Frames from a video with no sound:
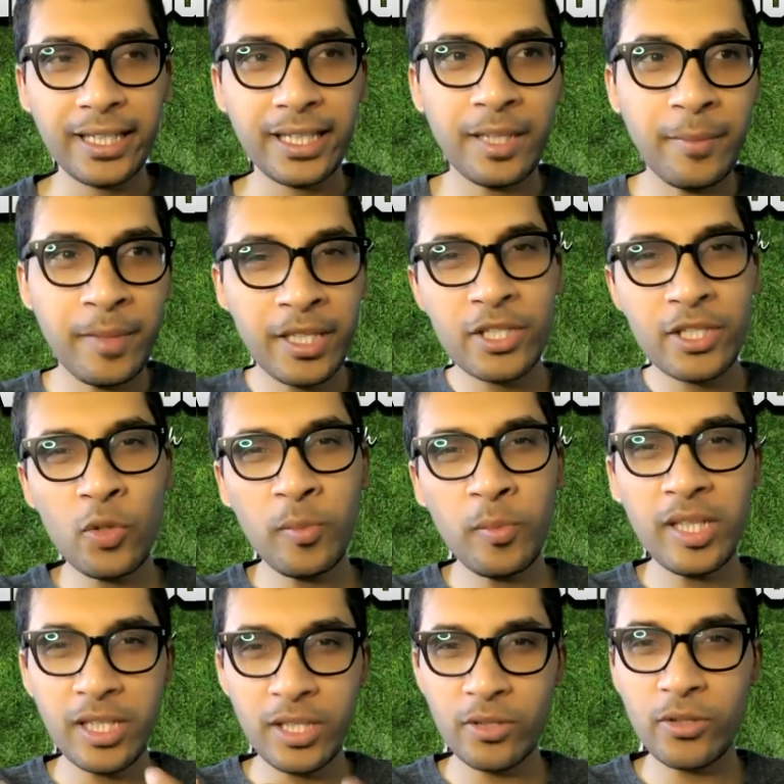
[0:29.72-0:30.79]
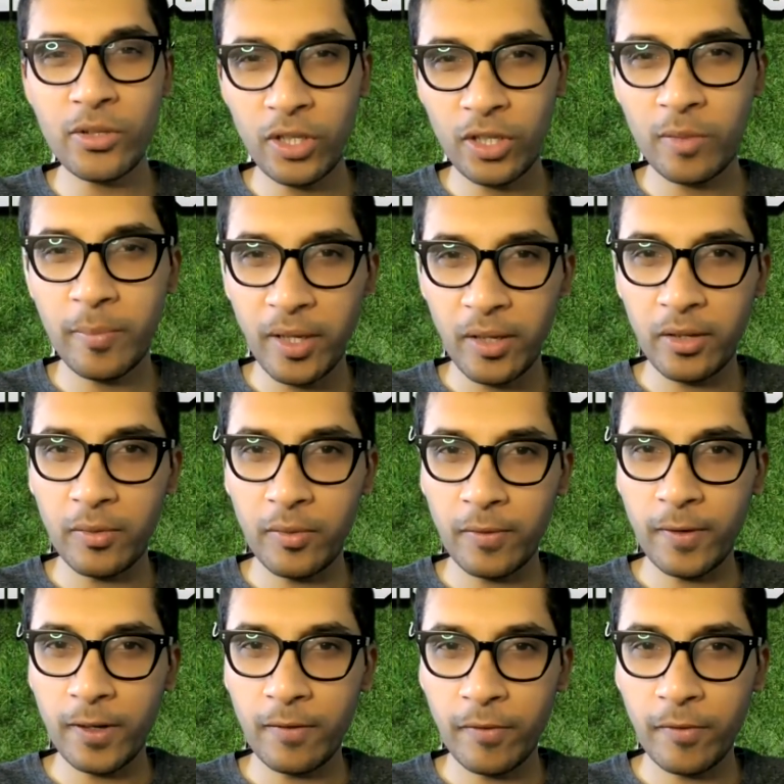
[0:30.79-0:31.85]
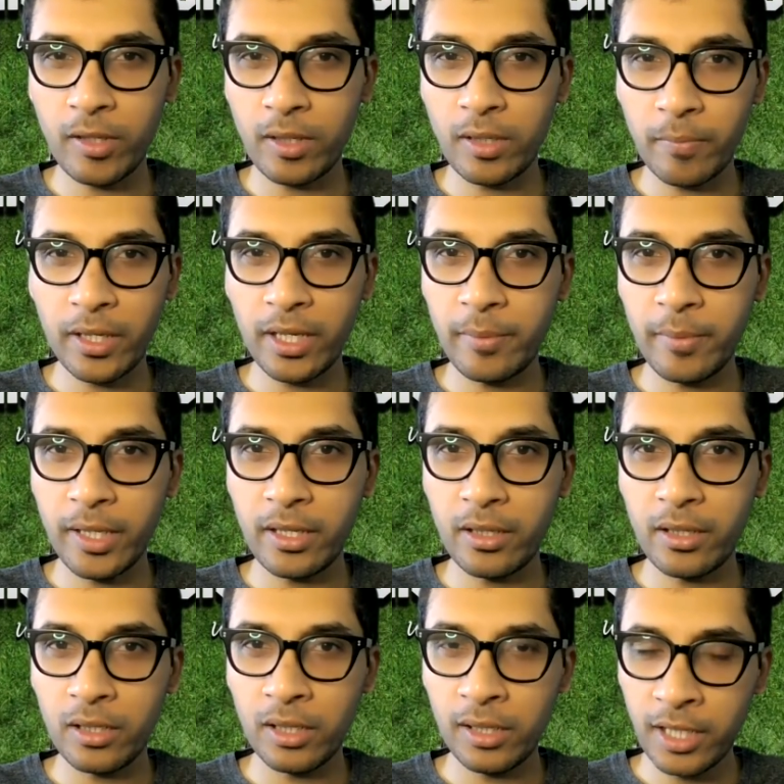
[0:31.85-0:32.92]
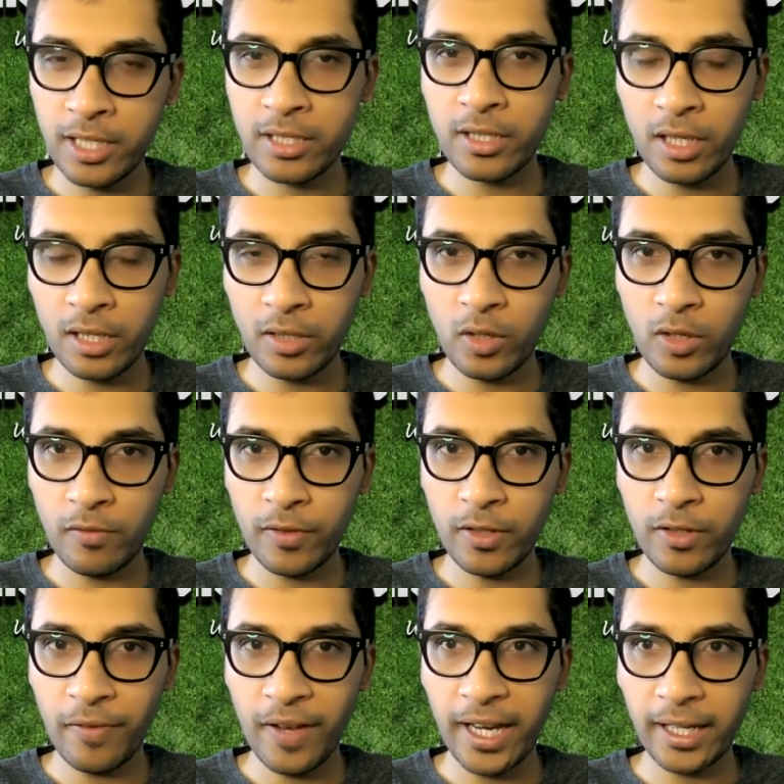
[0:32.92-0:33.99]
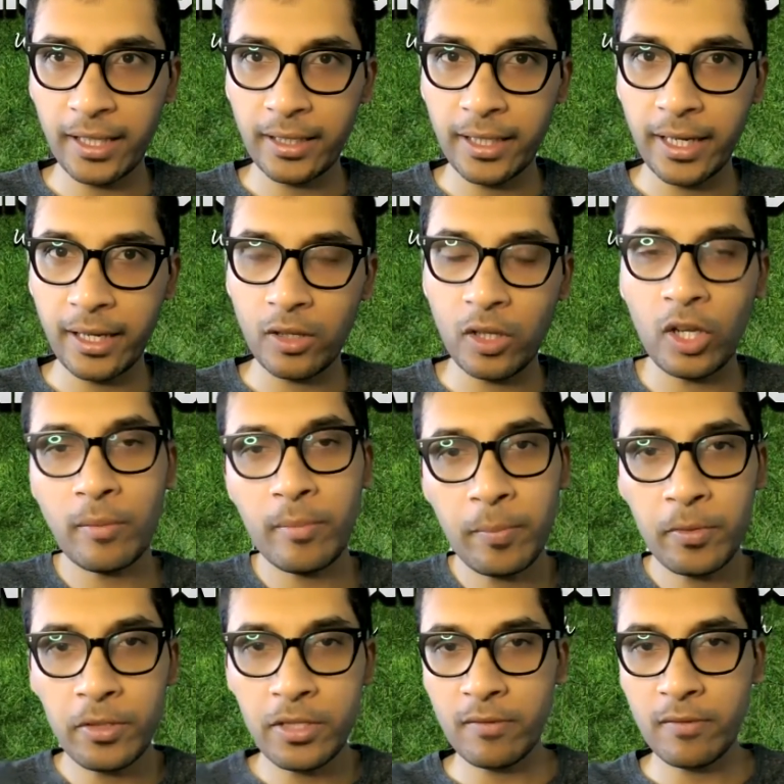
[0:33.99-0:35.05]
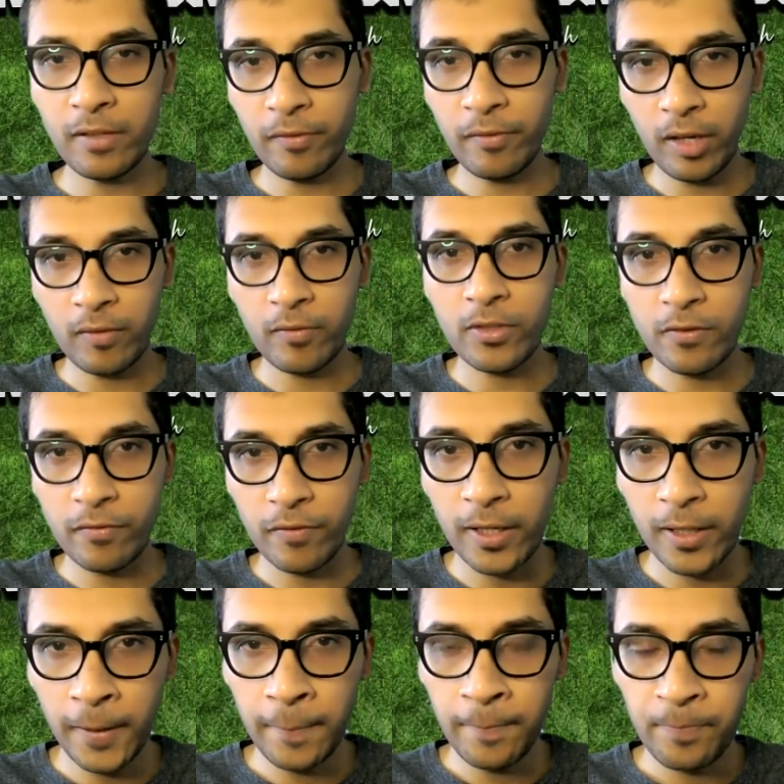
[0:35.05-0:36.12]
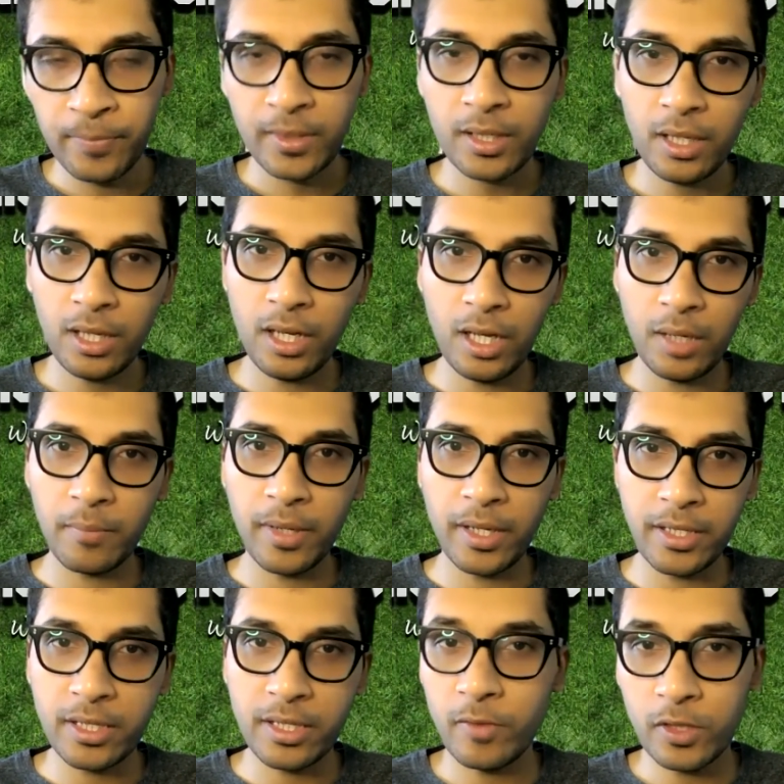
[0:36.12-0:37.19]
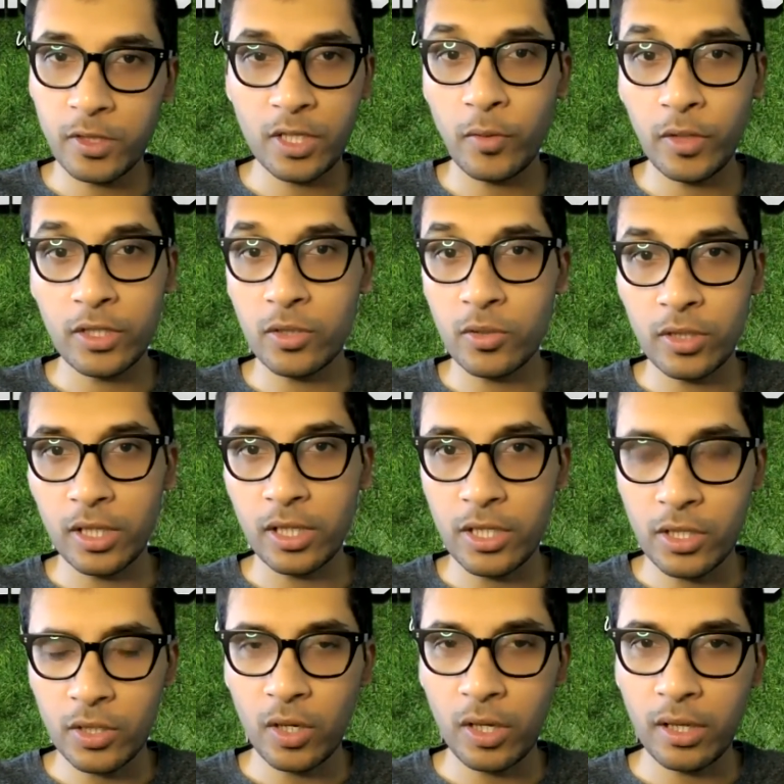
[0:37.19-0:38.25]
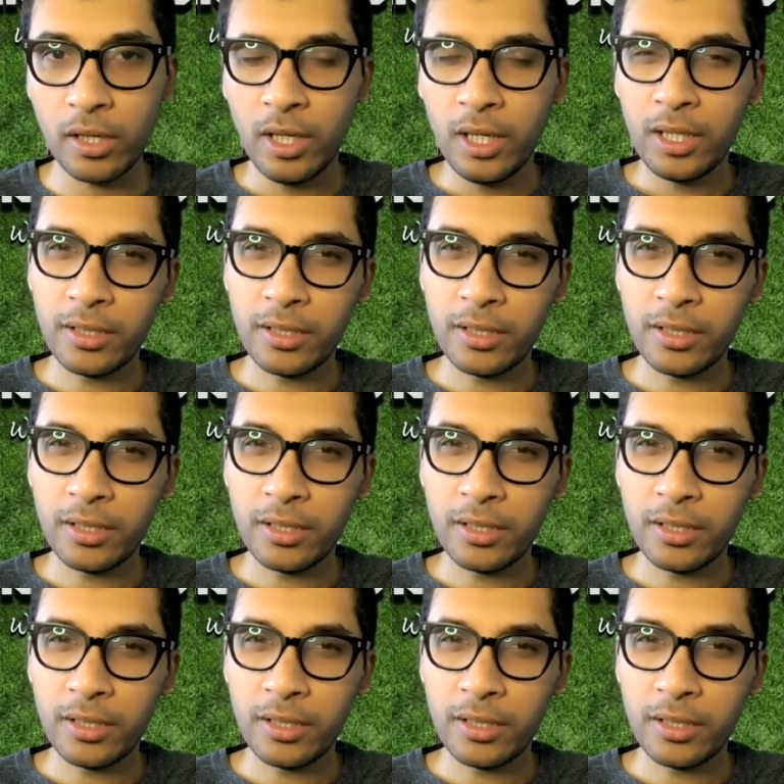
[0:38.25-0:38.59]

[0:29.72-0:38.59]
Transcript: I mean, there's so many things to talk about with Ralf Rangnick, but I mean, let's start off with the fact that a lot of people say Ralf Rangnick was a failure. And some will say, well, it's good that he's gone.